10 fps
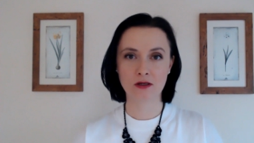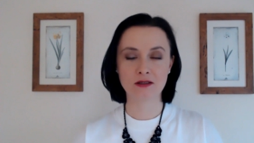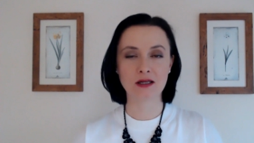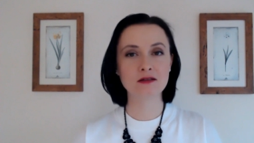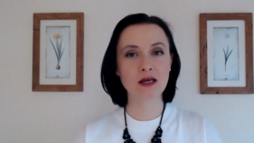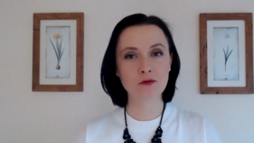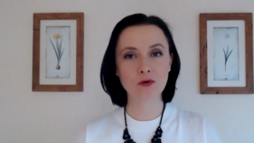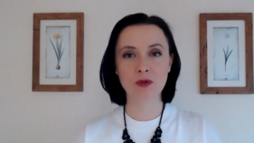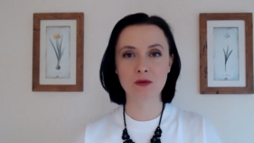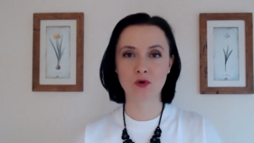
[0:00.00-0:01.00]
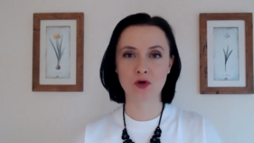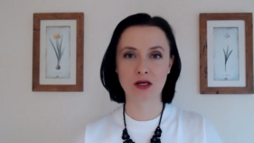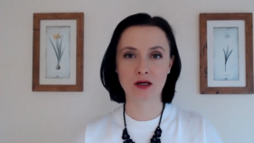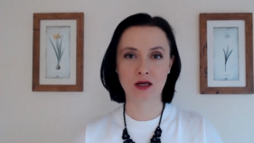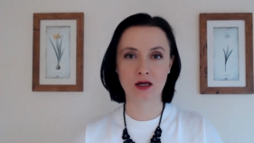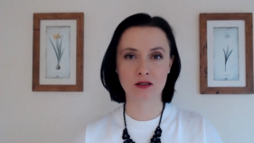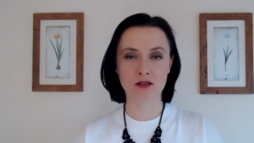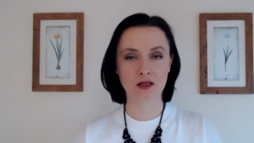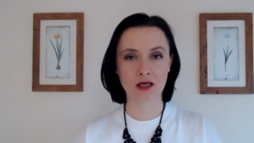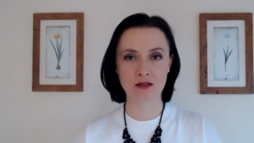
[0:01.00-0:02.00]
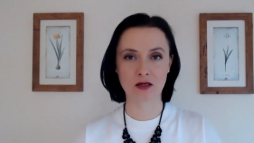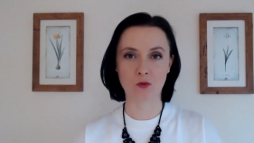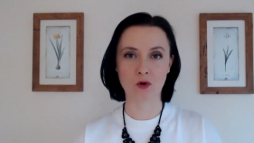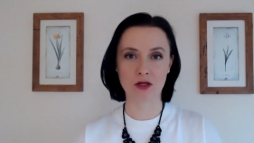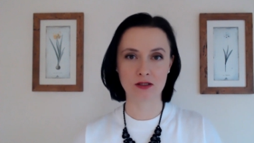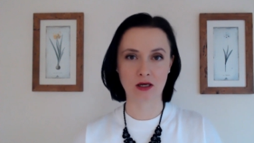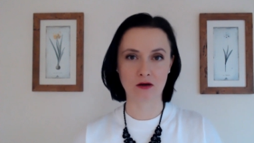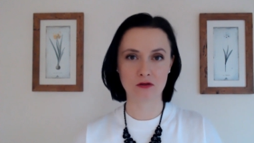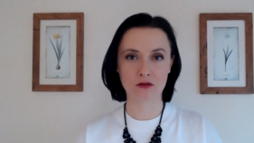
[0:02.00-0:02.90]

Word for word: then they will be more inclined to get their wallet out.